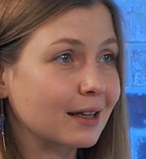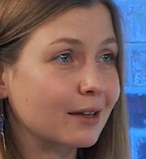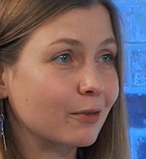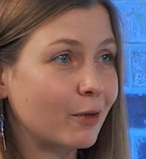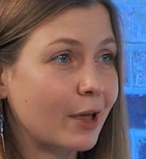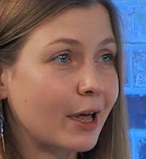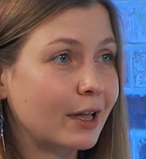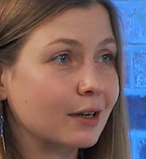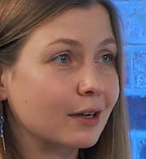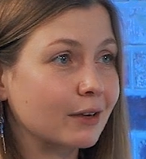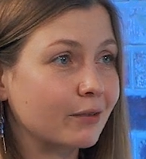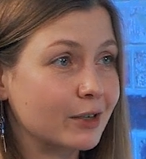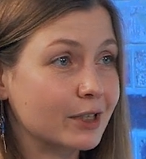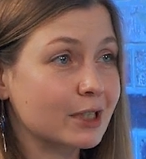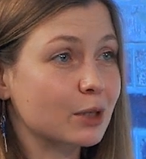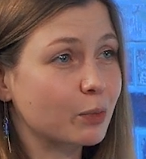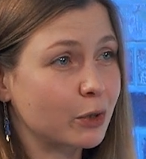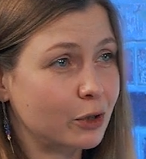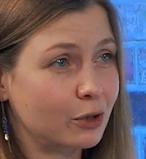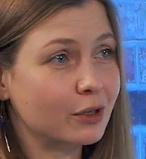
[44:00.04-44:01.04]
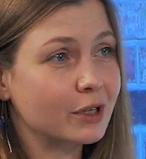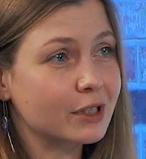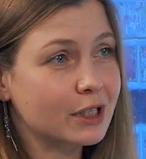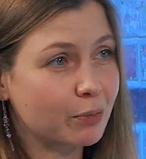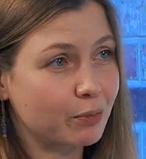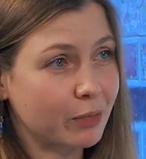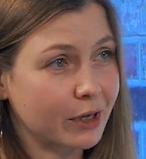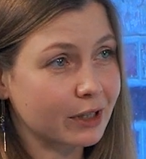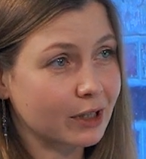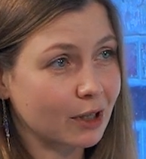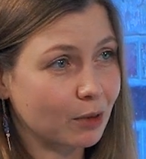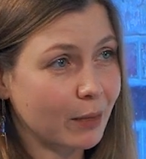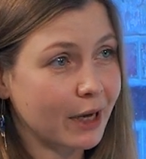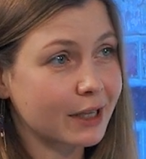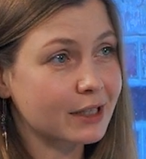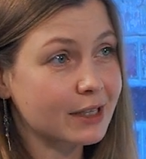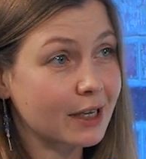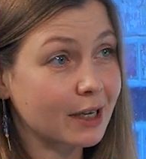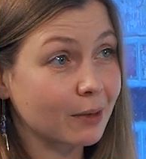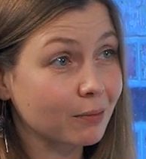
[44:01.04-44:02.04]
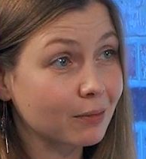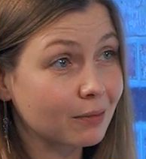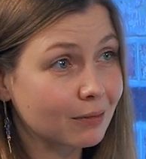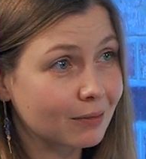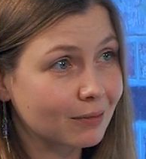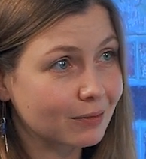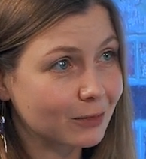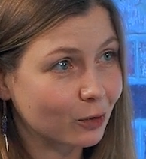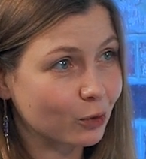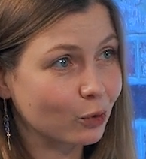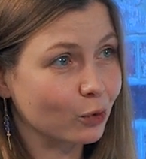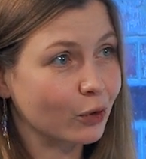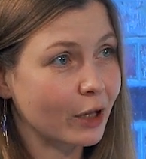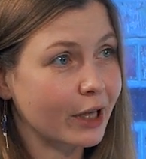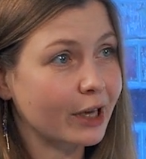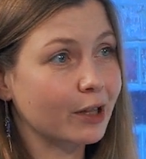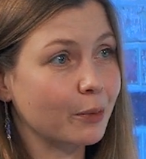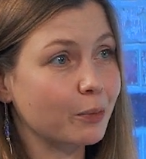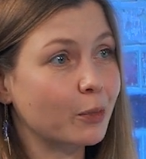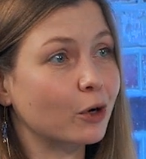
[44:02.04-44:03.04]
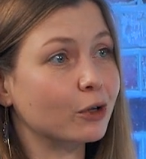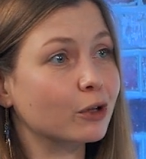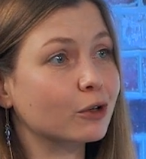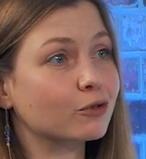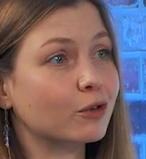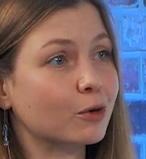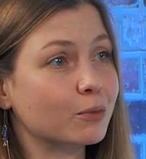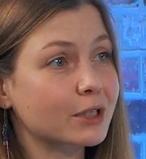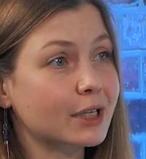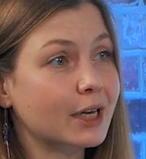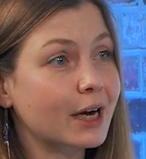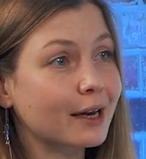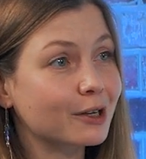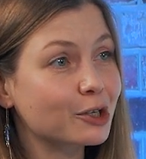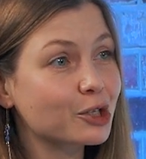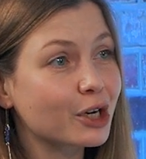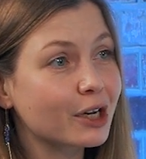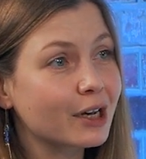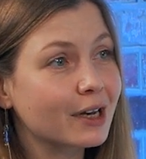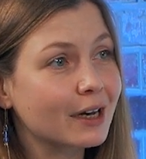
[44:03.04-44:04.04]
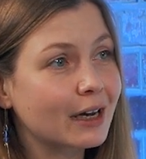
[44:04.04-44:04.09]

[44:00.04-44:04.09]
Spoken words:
then this opportunity appeared in my team to do the product from scratch.